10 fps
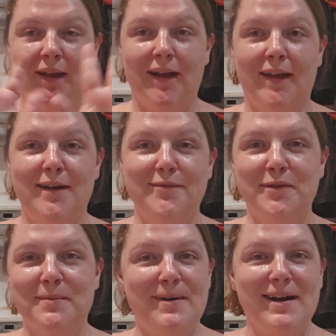Hi
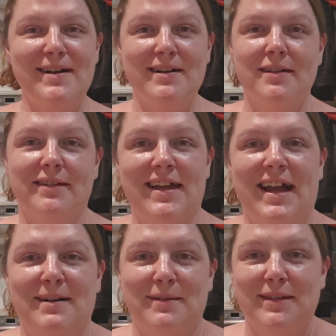everyone,
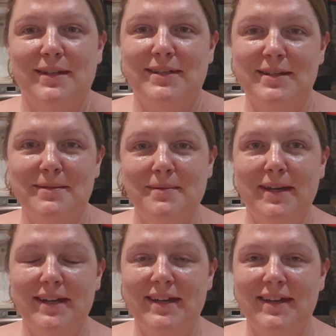how are you
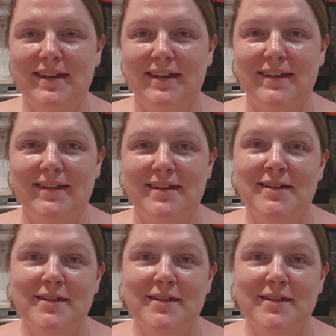doing?